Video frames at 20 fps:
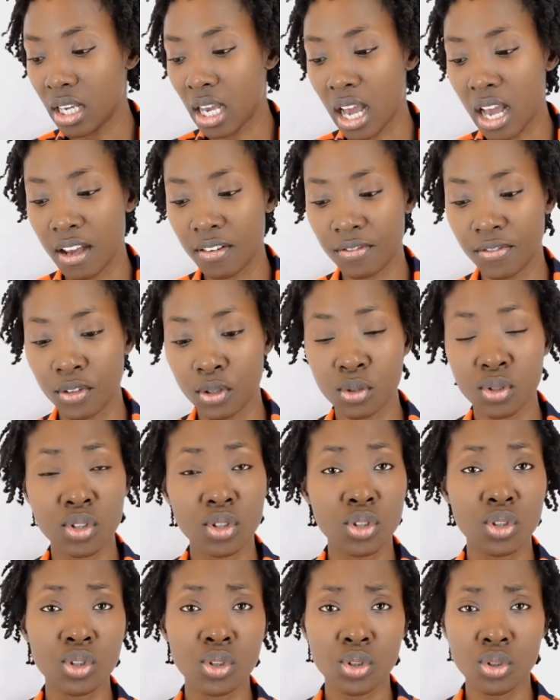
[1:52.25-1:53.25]
I've
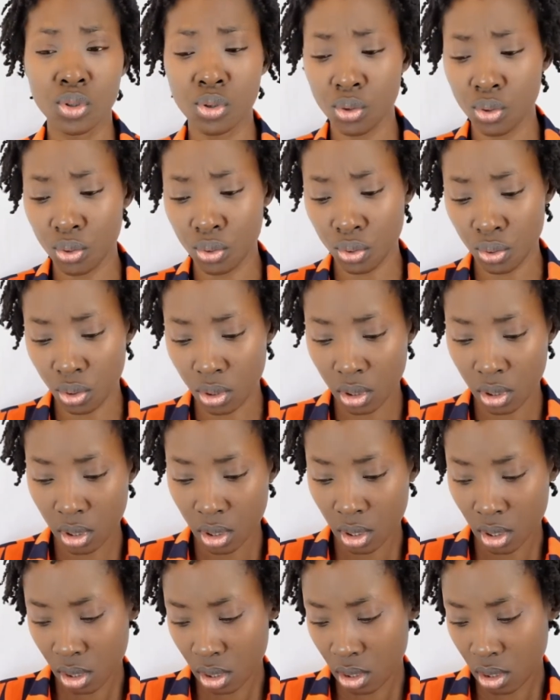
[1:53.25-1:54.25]
used two
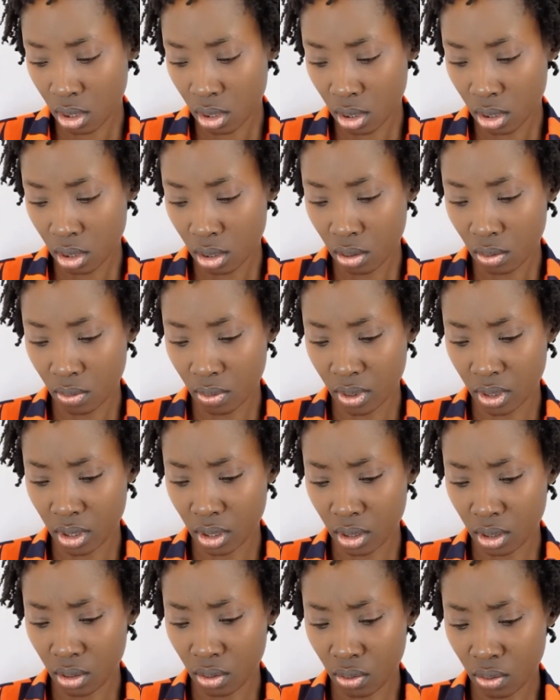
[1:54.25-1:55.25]
was it
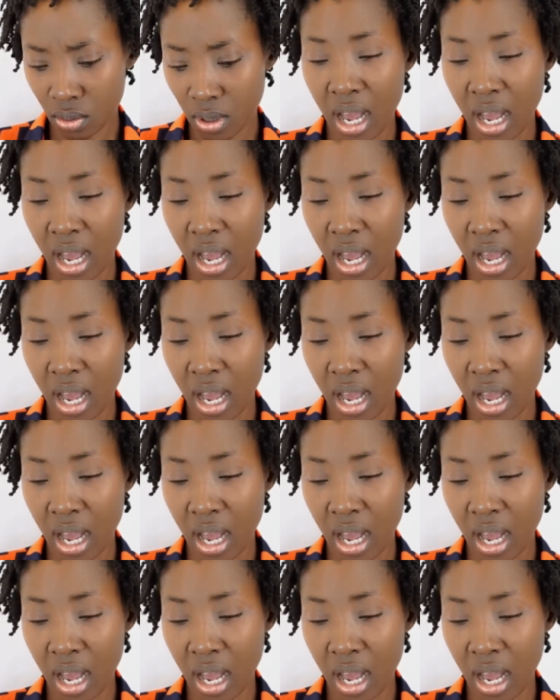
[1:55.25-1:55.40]
two